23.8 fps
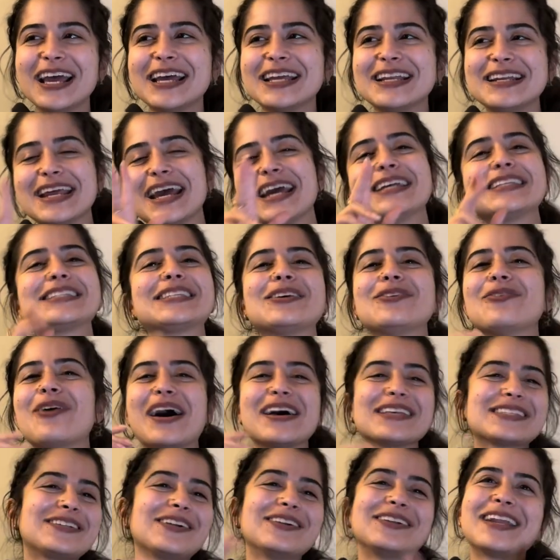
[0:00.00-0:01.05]
Day 2, I
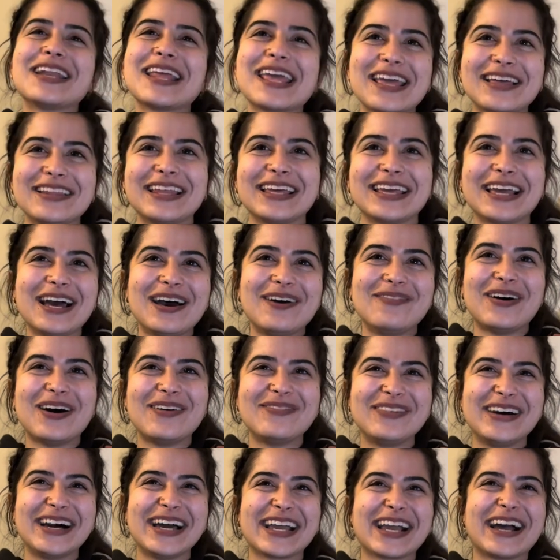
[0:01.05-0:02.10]
started healing up. I'm
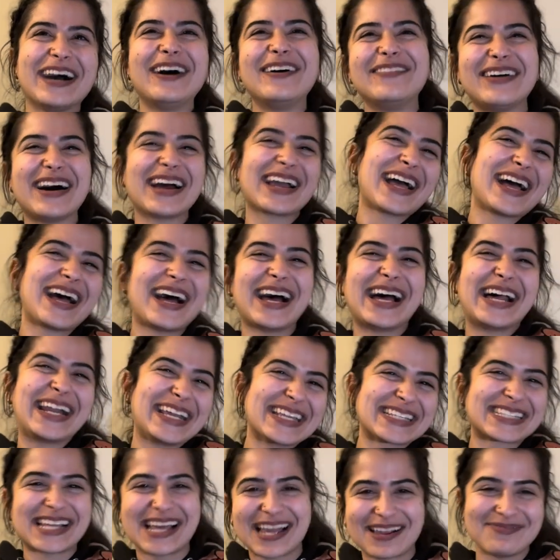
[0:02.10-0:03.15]
like, oh my God,
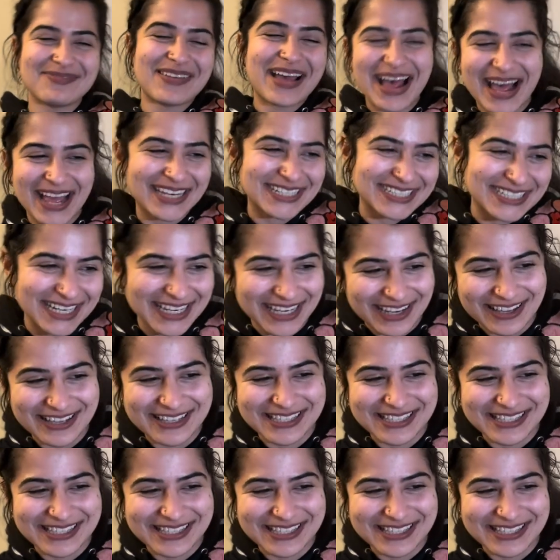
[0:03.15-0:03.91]
it's like magic.